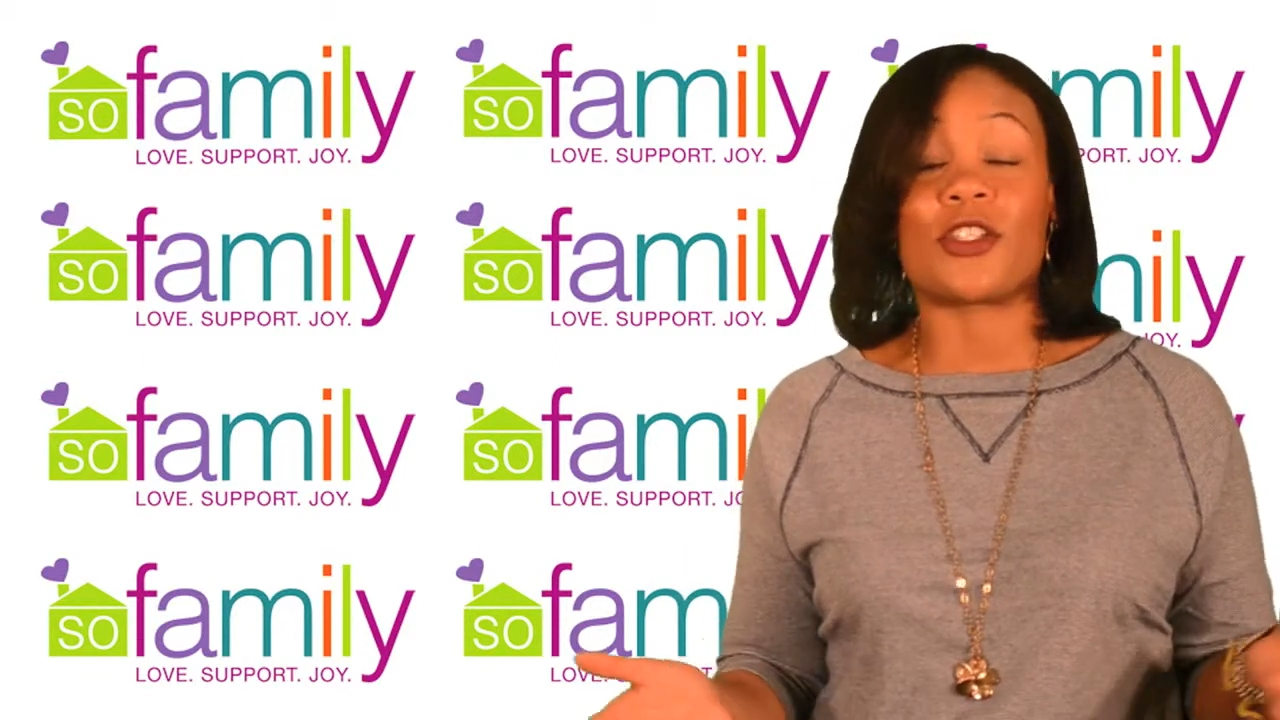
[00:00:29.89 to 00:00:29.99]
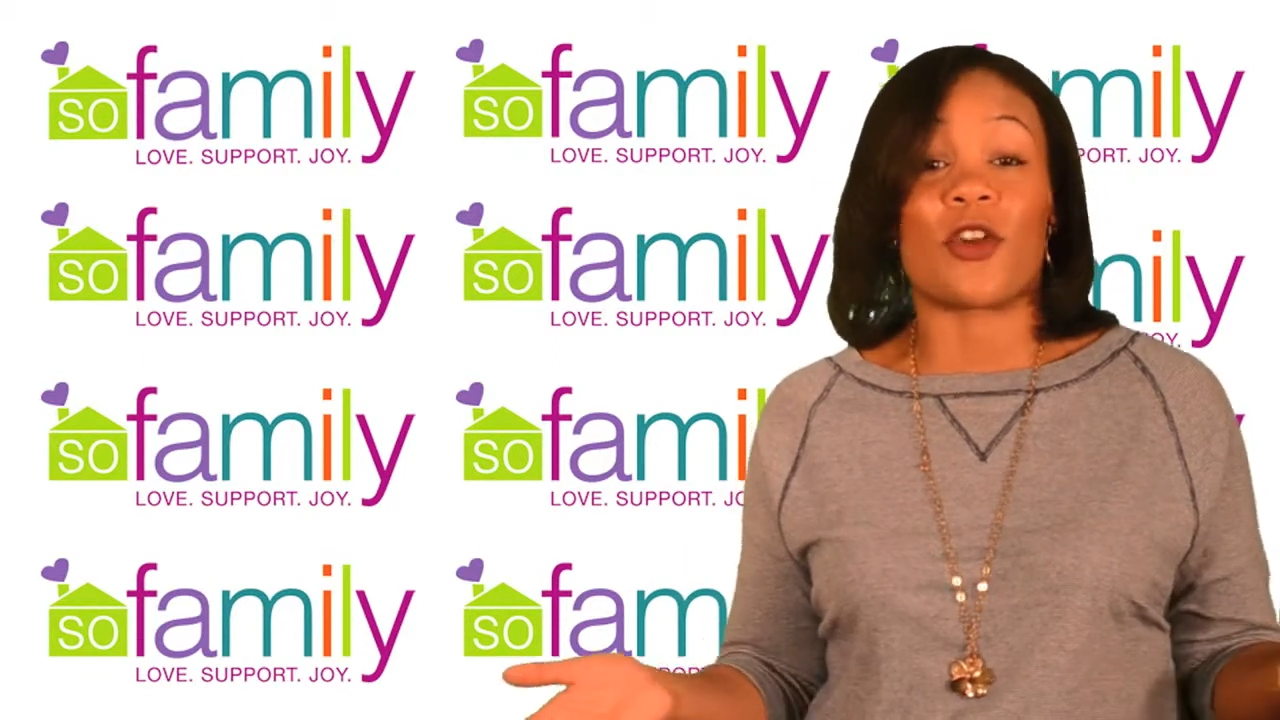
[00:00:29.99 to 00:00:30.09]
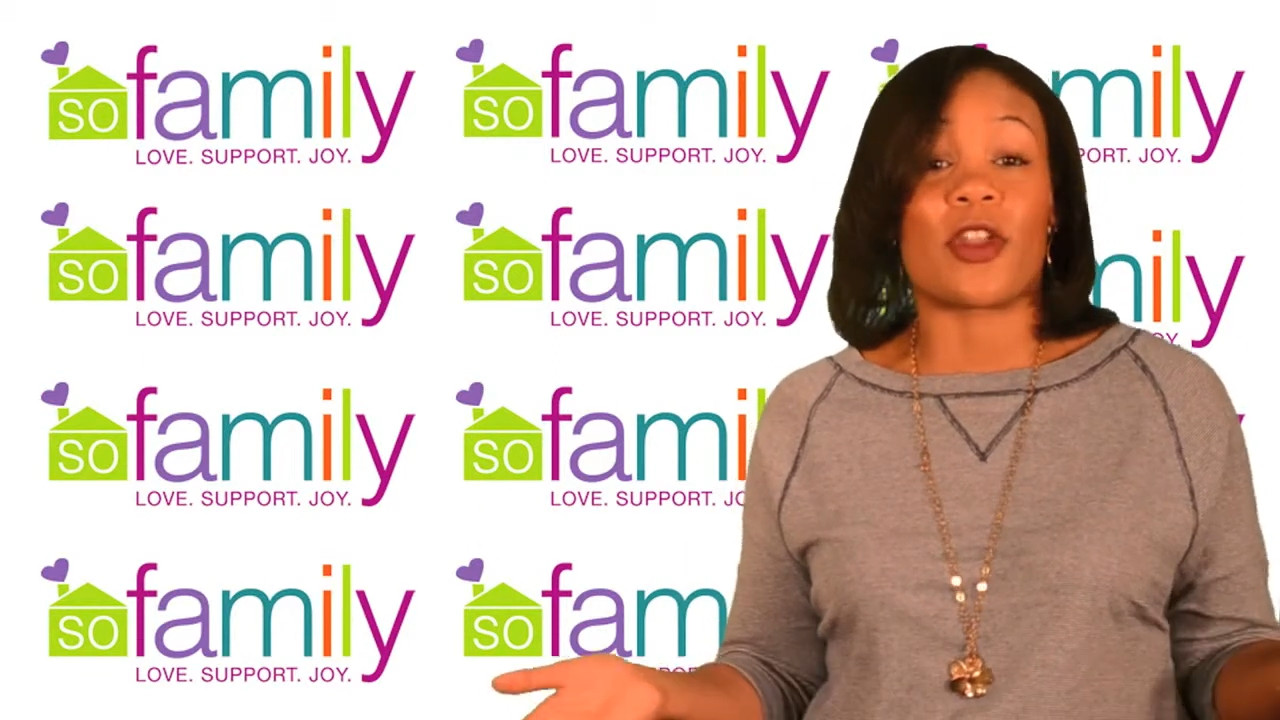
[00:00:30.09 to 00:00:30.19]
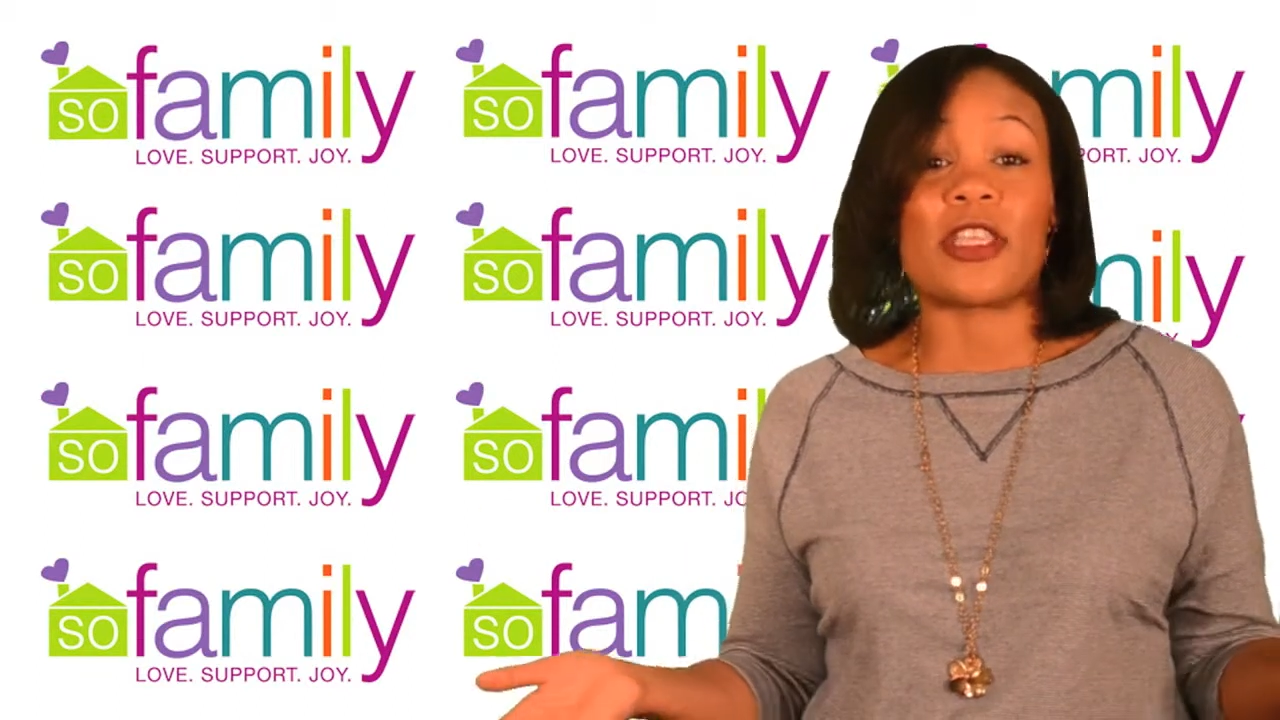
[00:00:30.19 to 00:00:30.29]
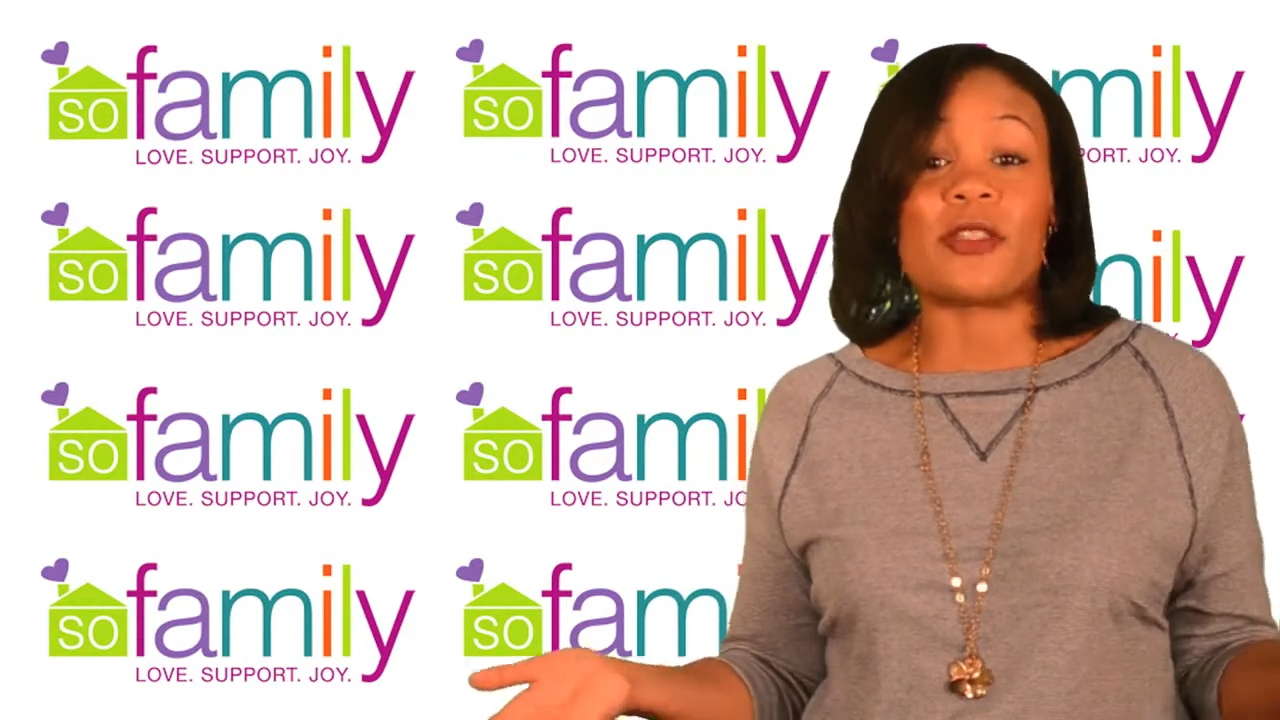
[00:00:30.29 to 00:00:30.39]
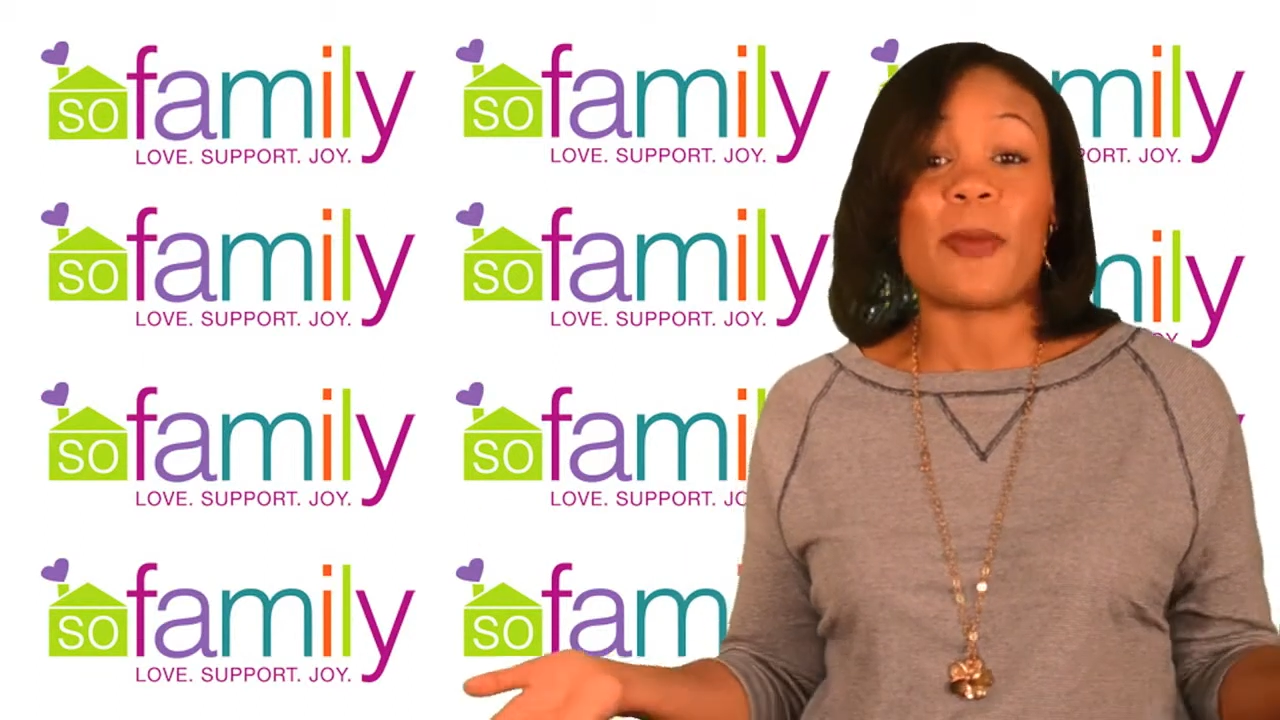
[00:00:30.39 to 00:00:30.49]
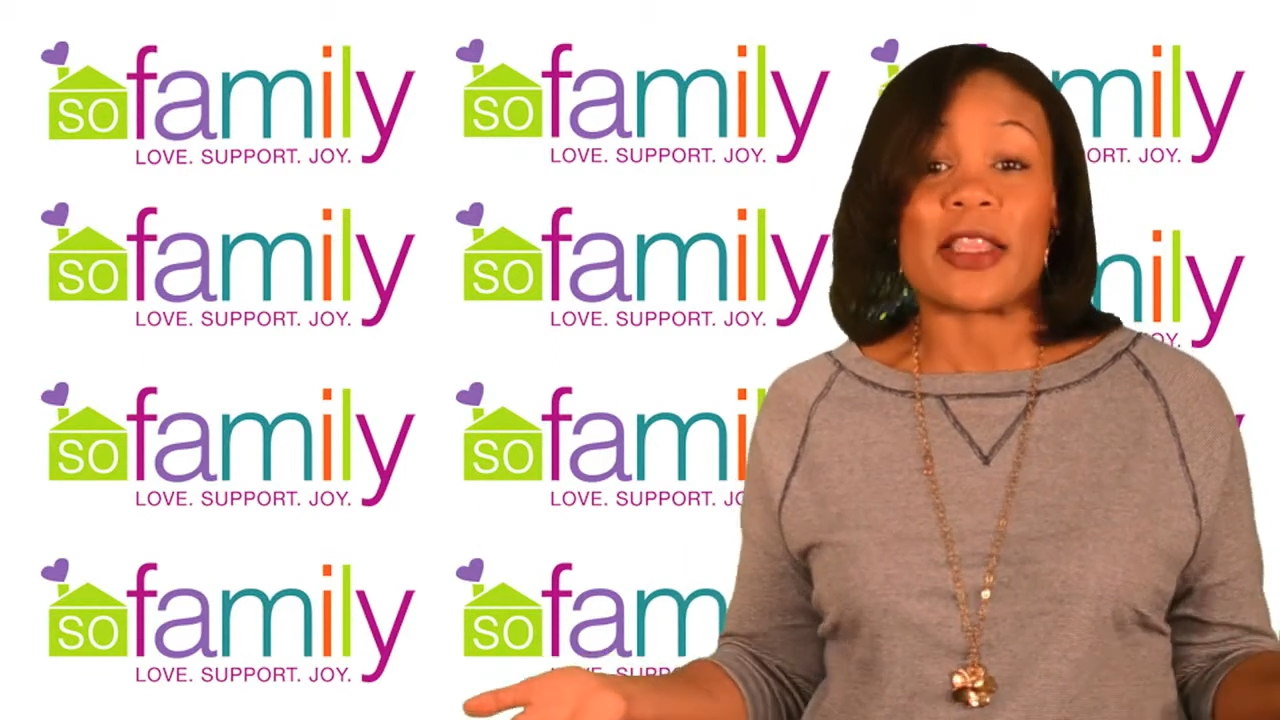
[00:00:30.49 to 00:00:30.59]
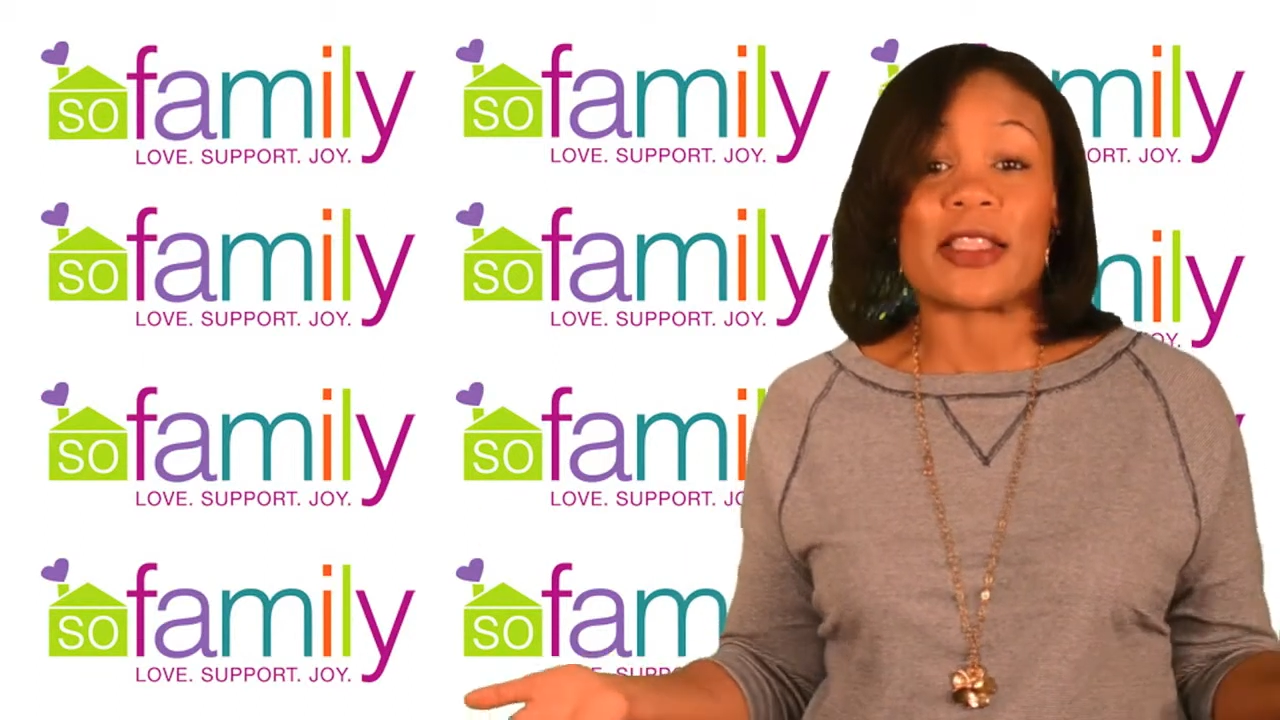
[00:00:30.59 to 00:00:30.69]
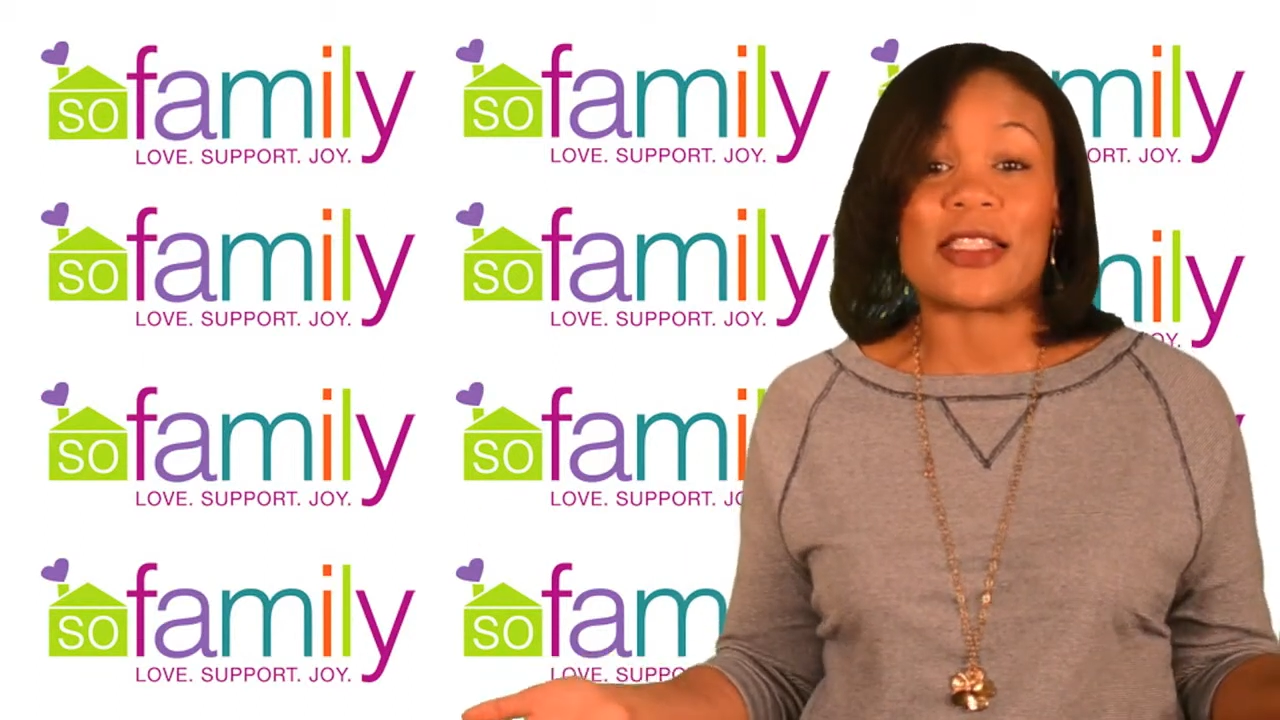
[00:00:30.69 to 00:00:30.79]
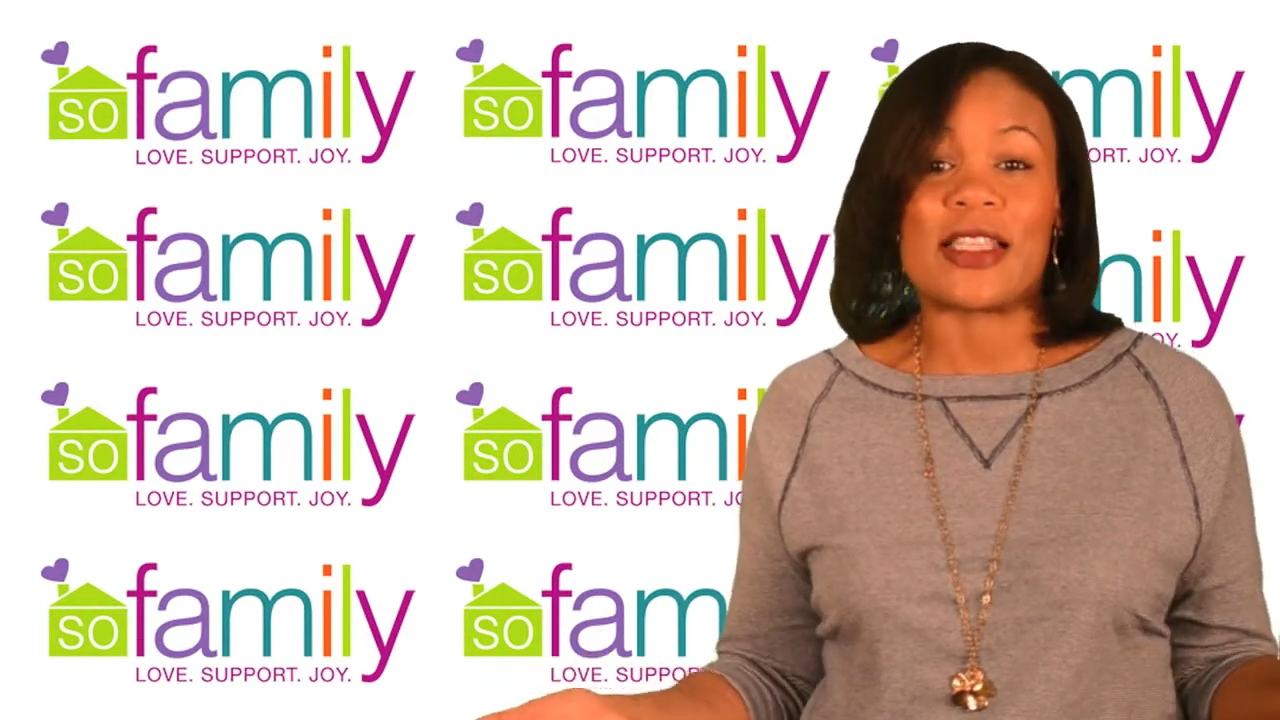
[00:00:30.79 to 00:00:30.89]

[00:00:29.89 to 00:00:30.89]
during these months.